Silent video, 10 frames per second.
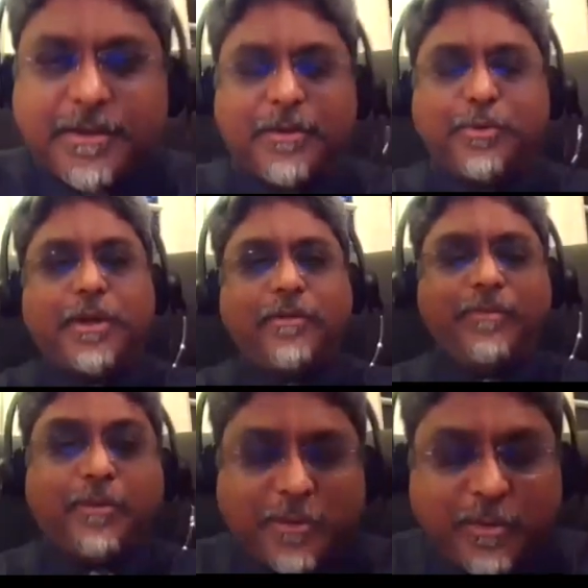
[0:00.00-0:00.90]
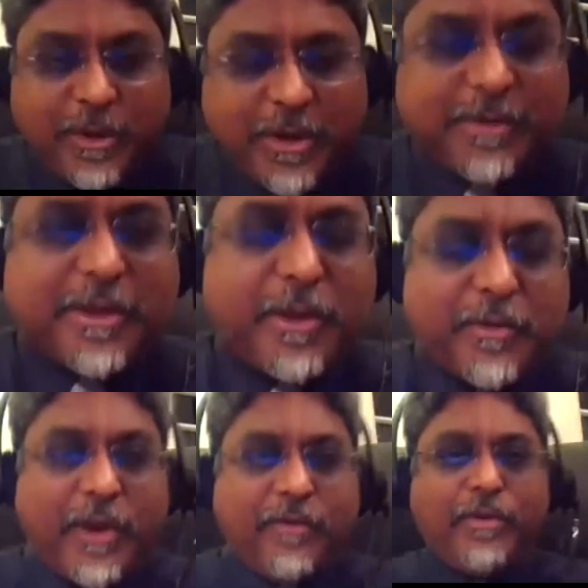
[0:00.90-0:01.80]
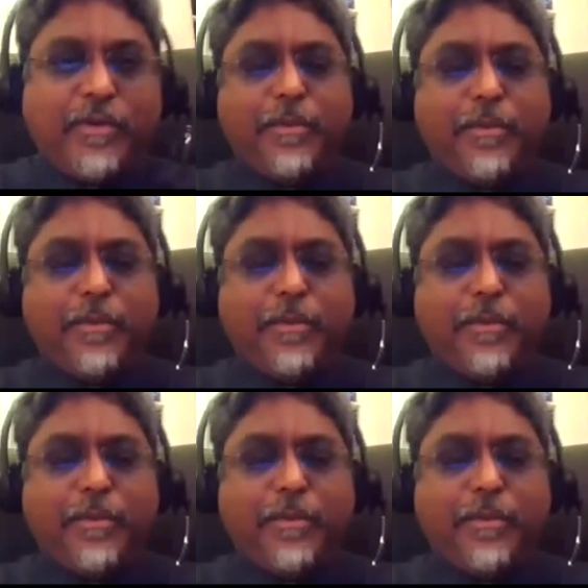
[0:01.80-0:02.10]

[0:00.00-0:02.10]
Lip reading: Good to be here. Thank you for having me.